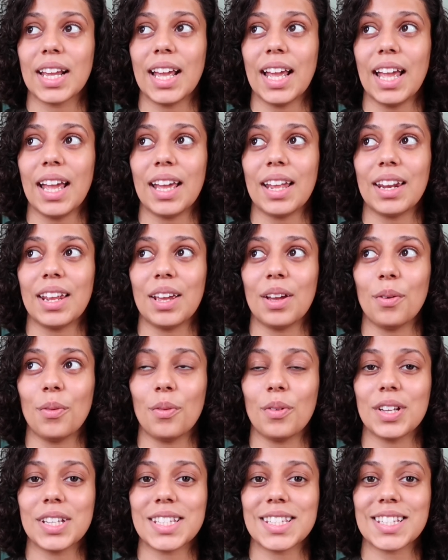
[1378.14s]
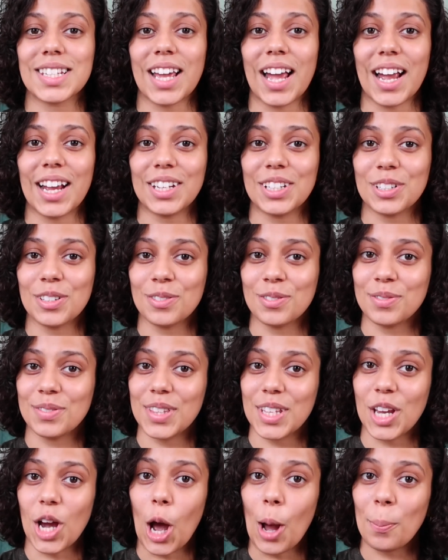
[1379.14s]
And it was kind of
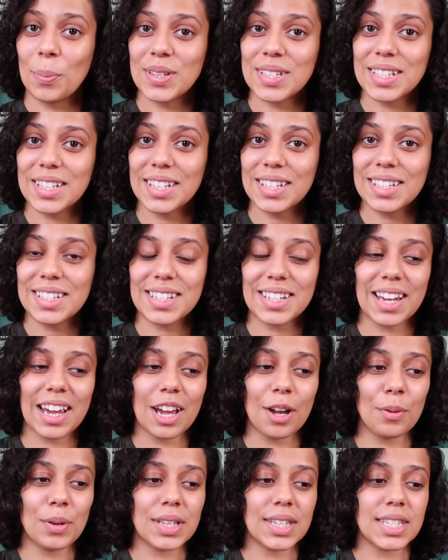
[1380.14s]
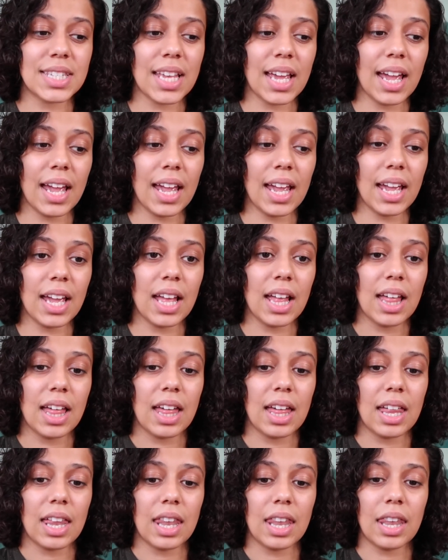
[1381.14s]
the opposite, I would say.
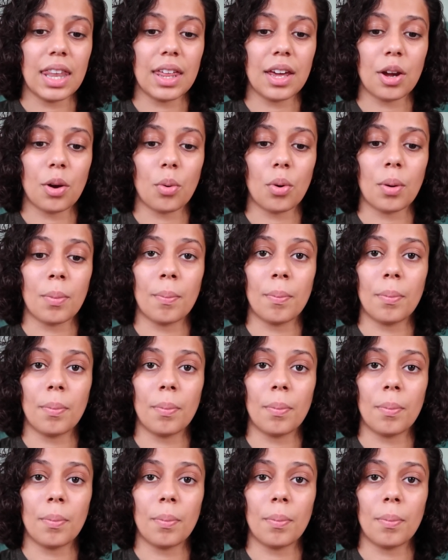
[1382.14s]
There were